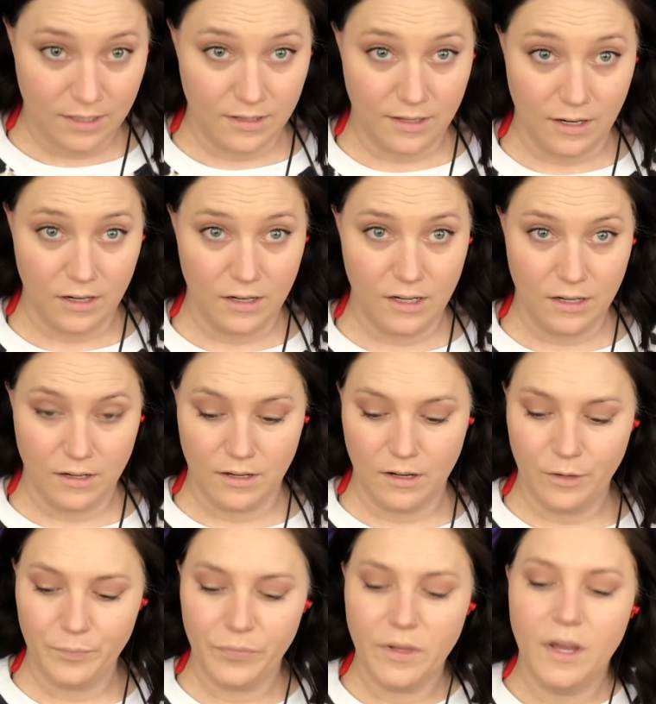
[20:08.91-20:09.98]
there you
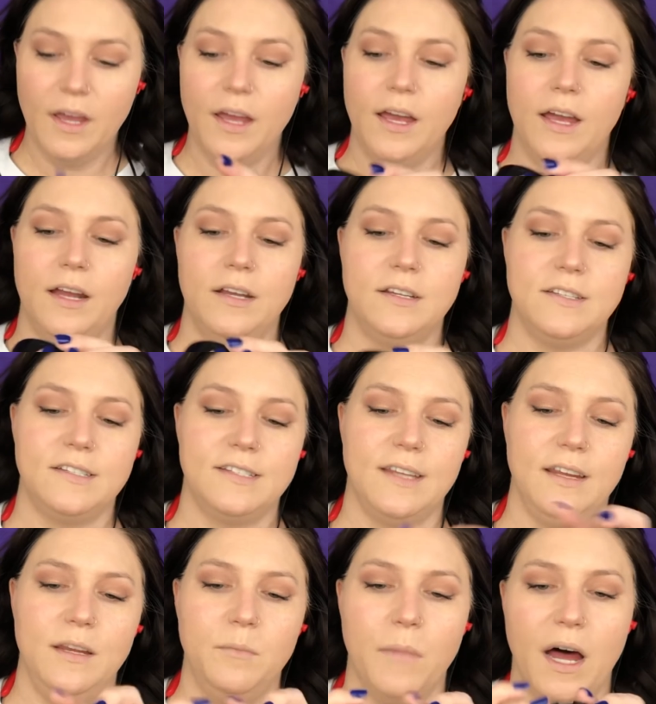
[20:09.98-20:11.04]
go. It is
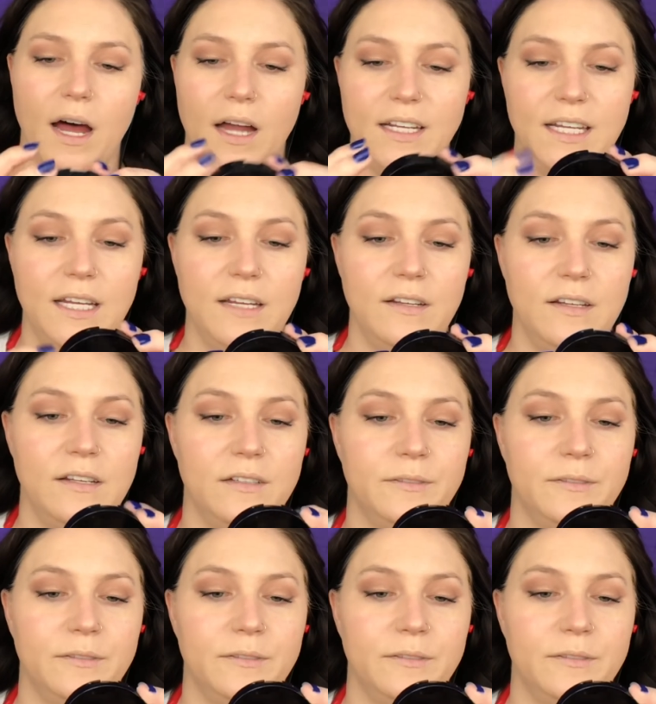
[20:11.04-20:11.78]
Imani.